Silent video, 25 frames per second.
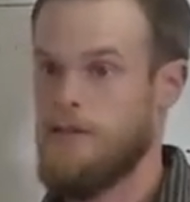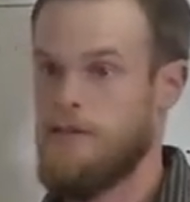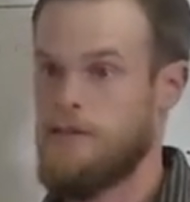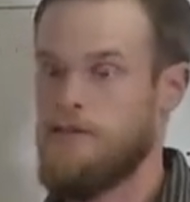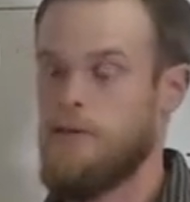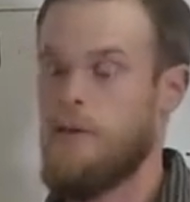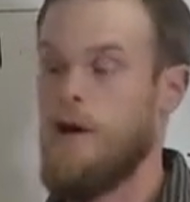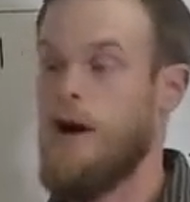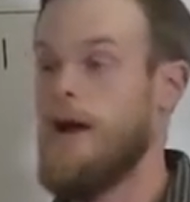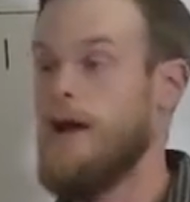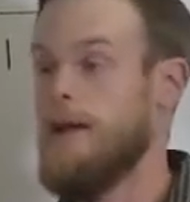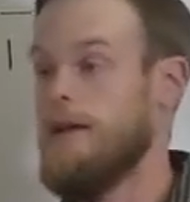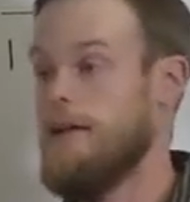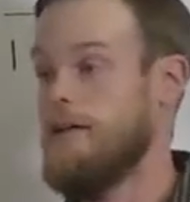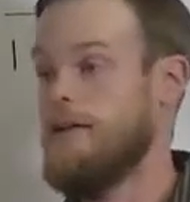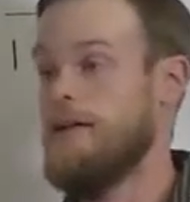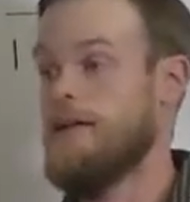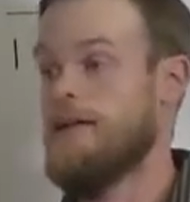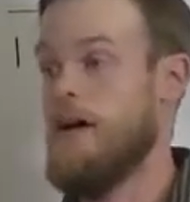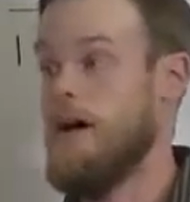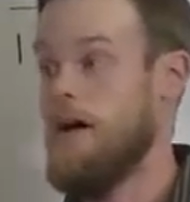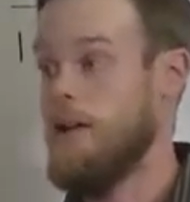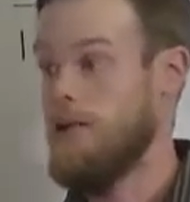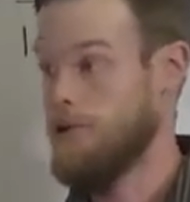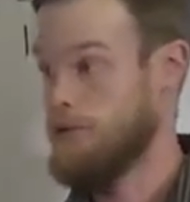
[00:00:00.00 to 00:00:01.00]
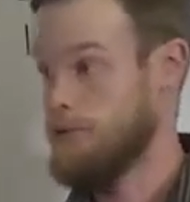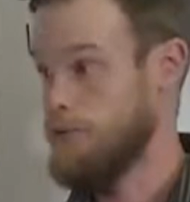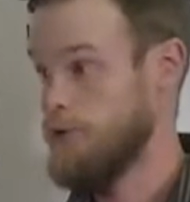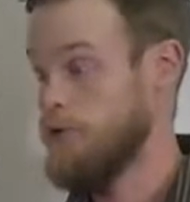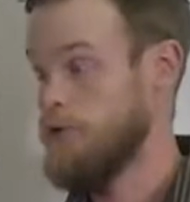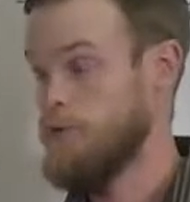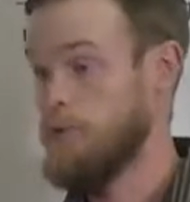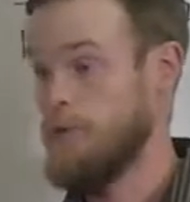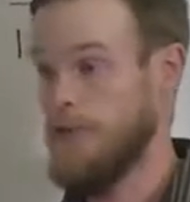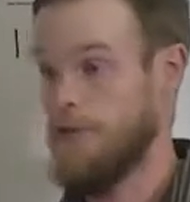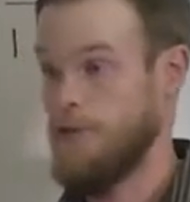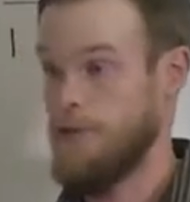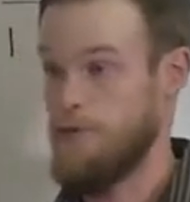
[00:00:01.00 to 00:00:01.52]
So ayin and aleph
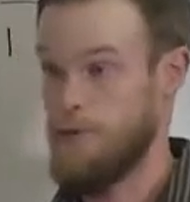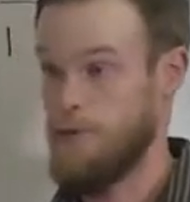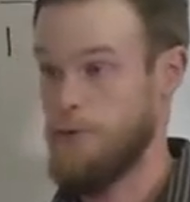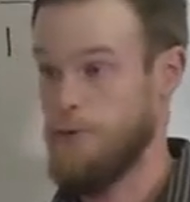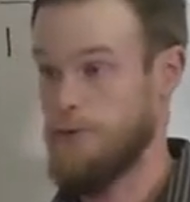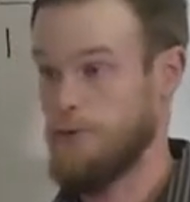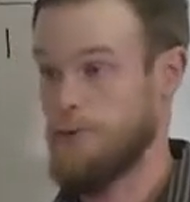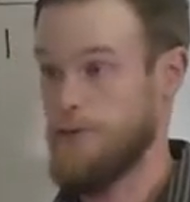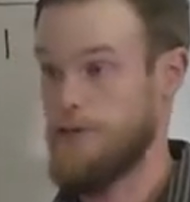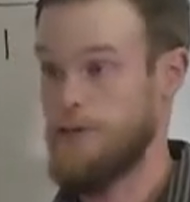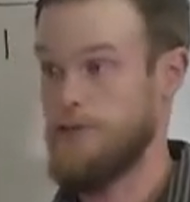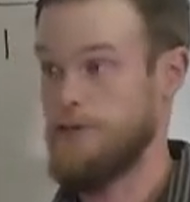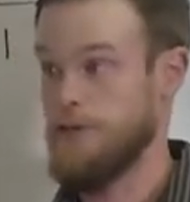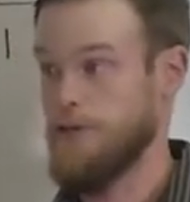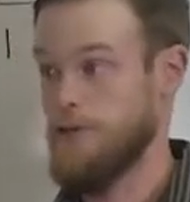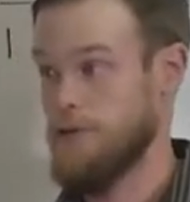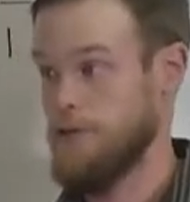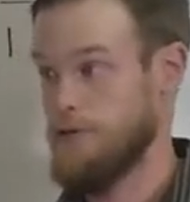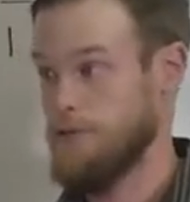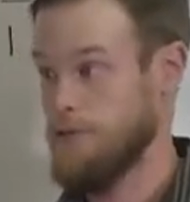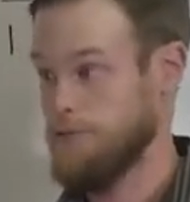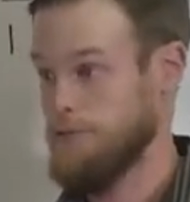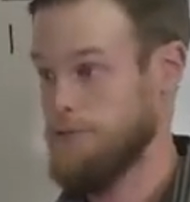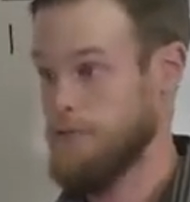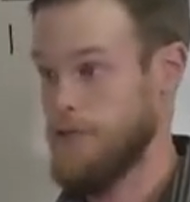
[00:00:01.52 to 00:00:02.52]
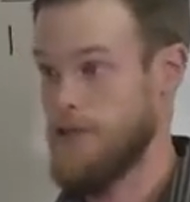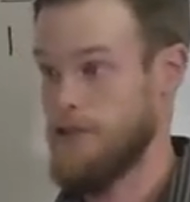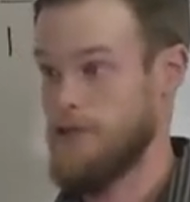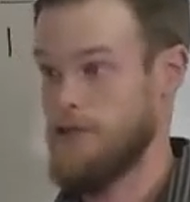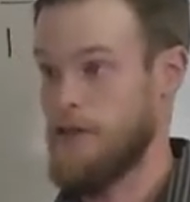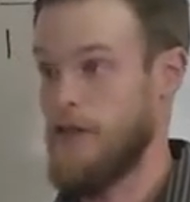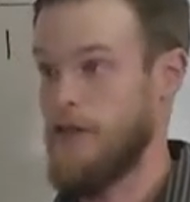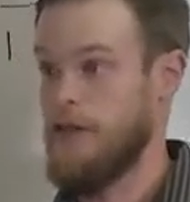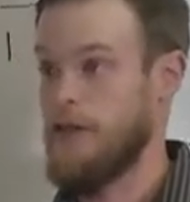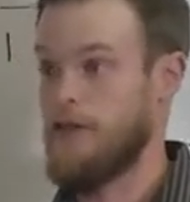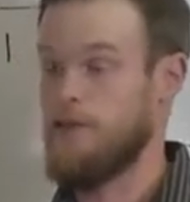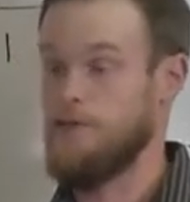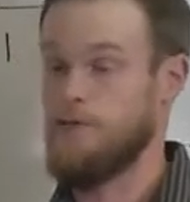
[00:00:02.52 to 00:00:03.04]
could be confused with each other because
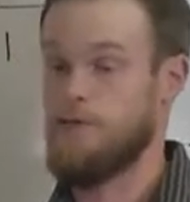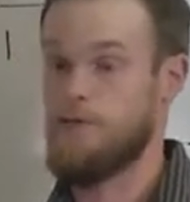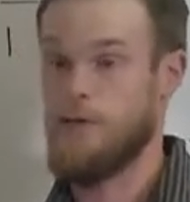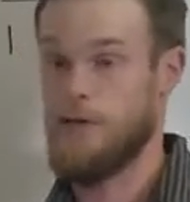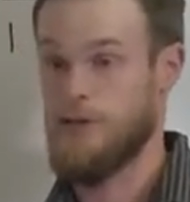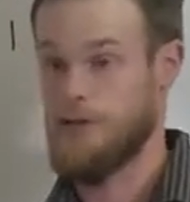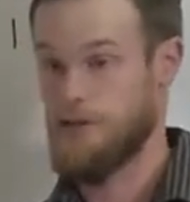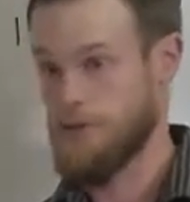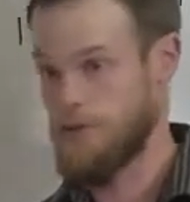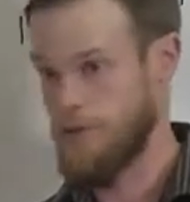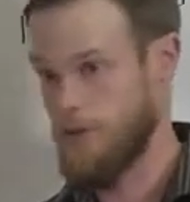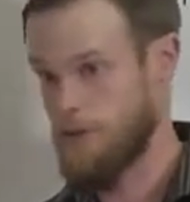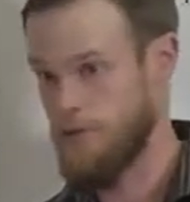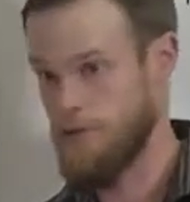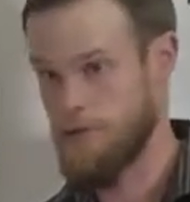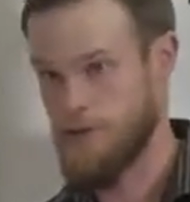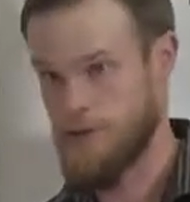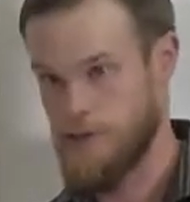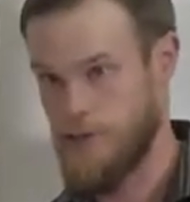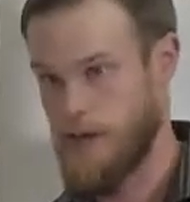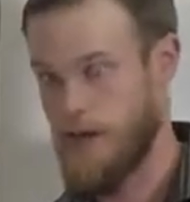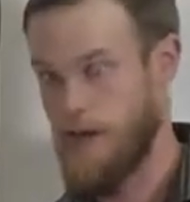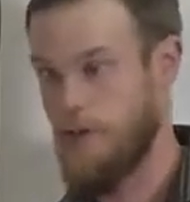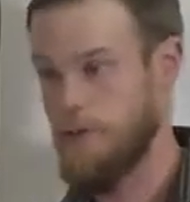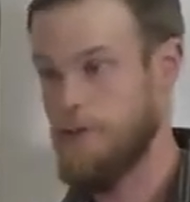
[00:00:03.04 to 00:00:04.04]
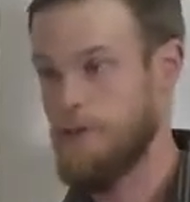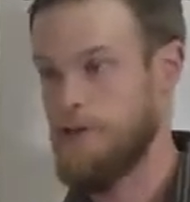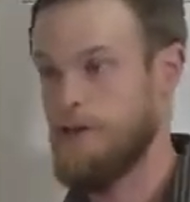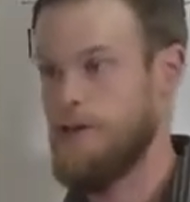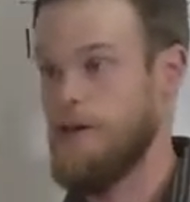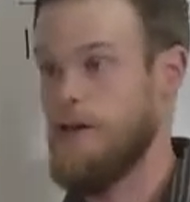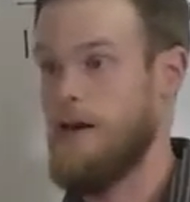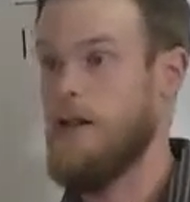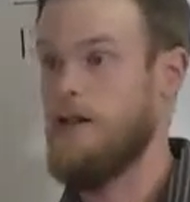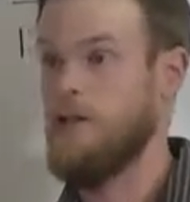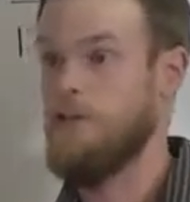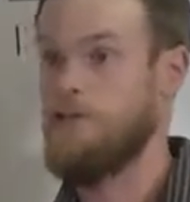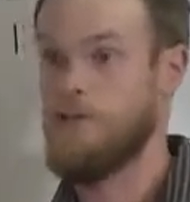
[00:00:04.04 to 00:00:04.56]
ayin is a very subtle sound
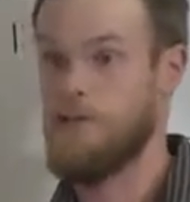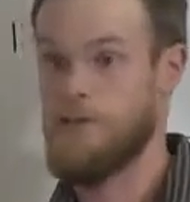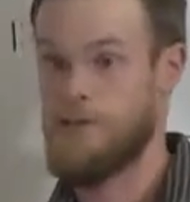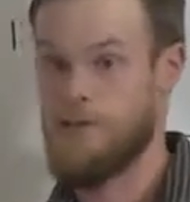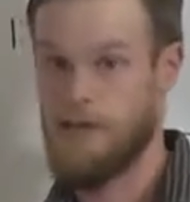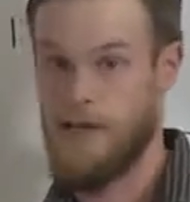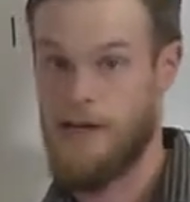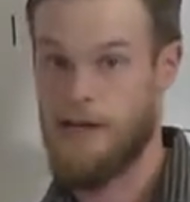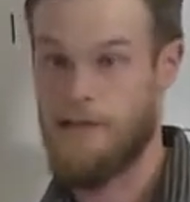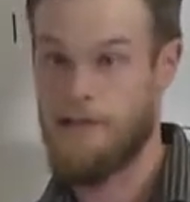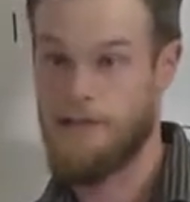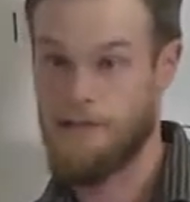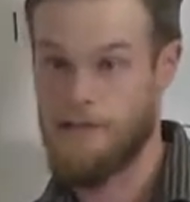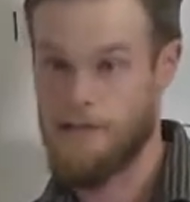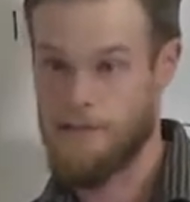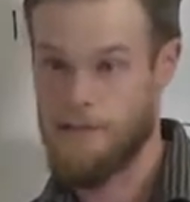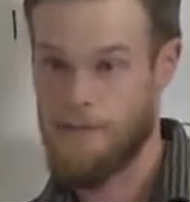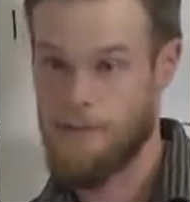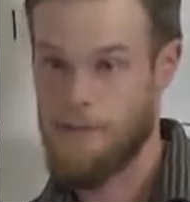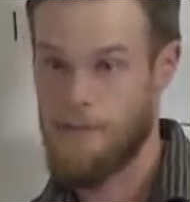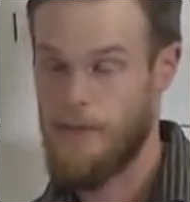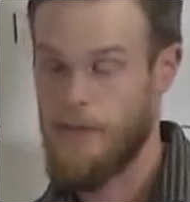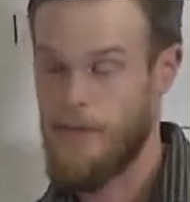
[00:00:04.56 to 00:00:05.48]
and aleph is silent.